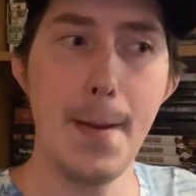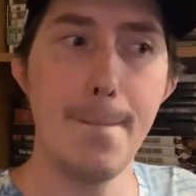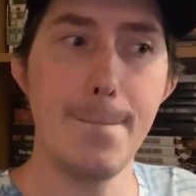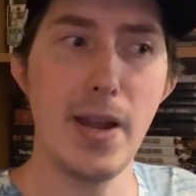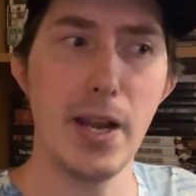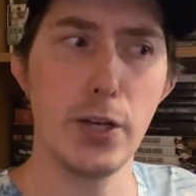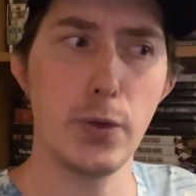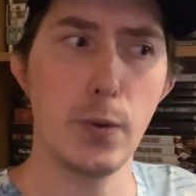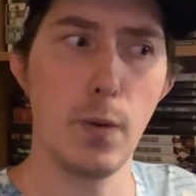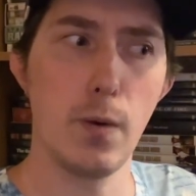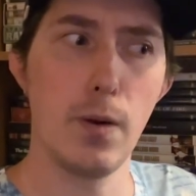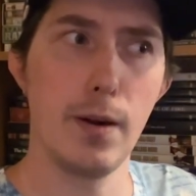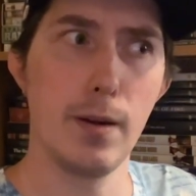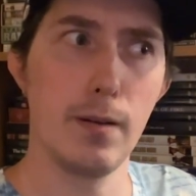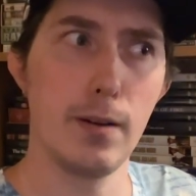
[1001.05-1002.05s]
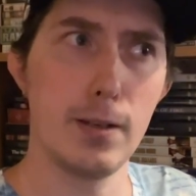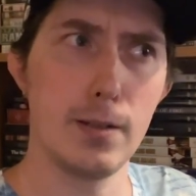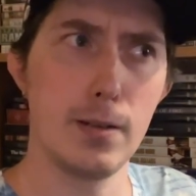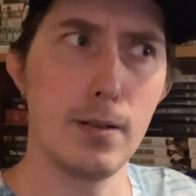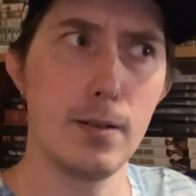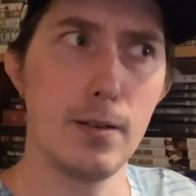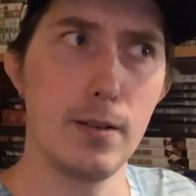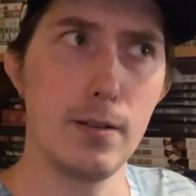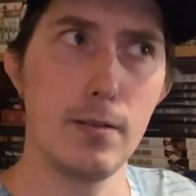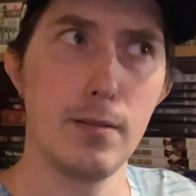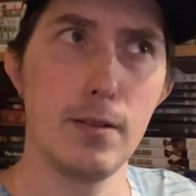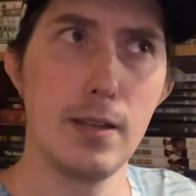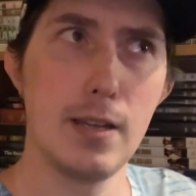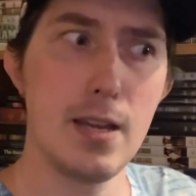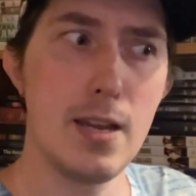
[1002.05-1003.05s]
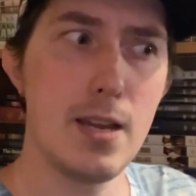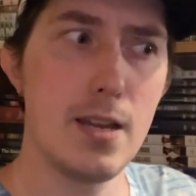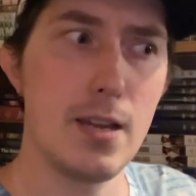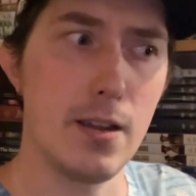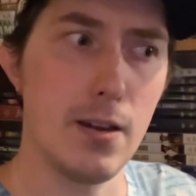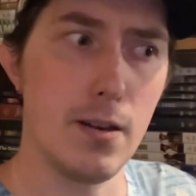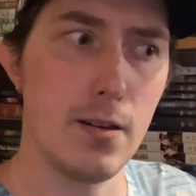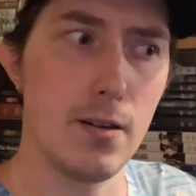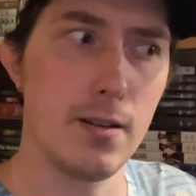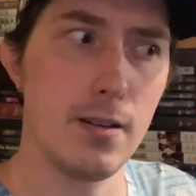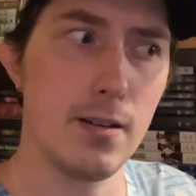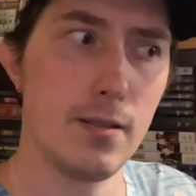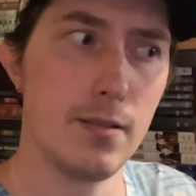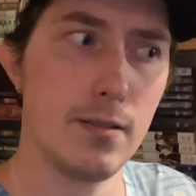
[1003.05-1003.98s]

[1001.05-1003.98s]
make sure and listen and hear uh,